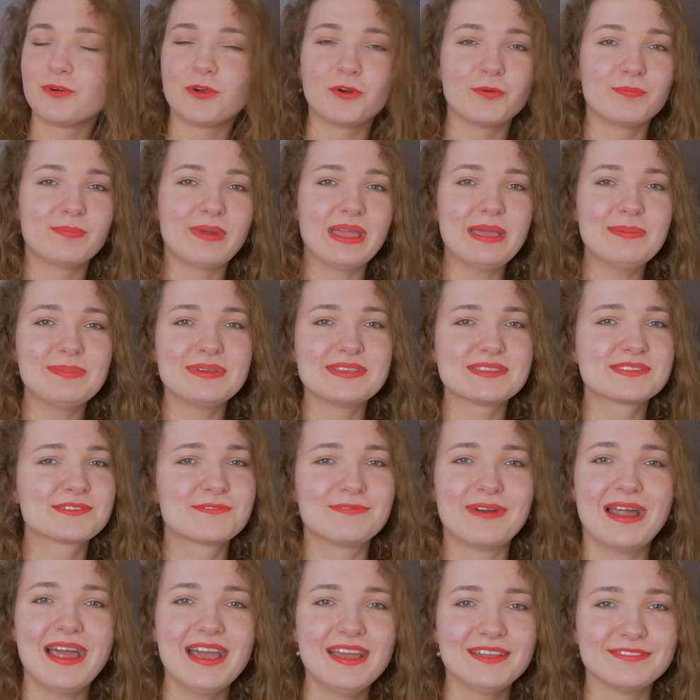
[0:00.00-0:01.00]
her baby is
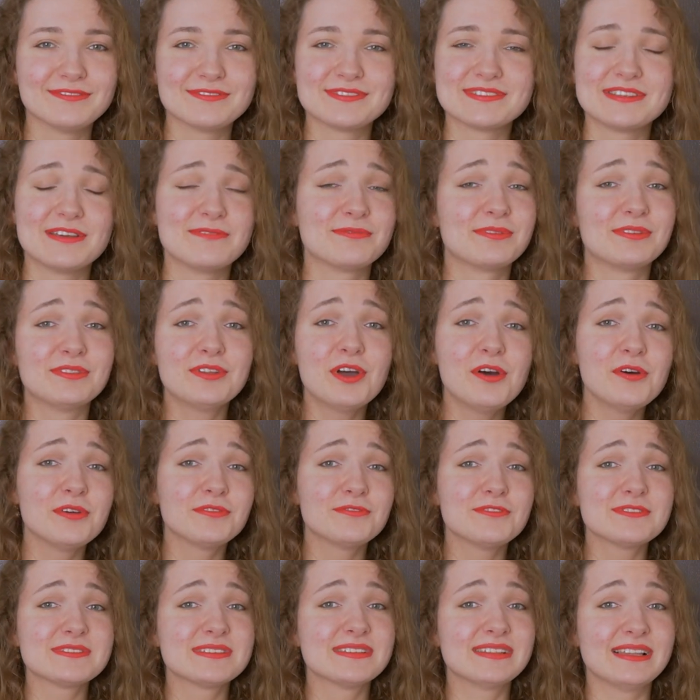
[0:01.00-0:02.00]
crying or something. No,
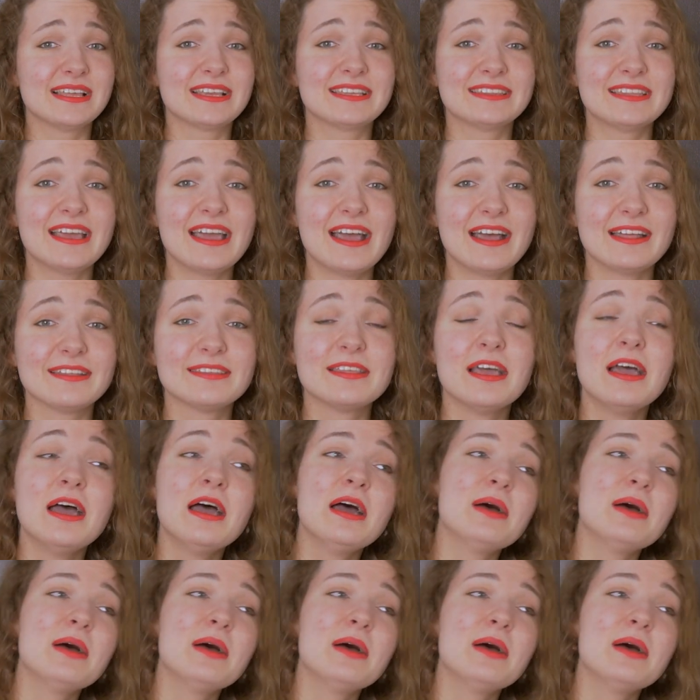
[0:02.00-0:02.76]
it wasn't like that.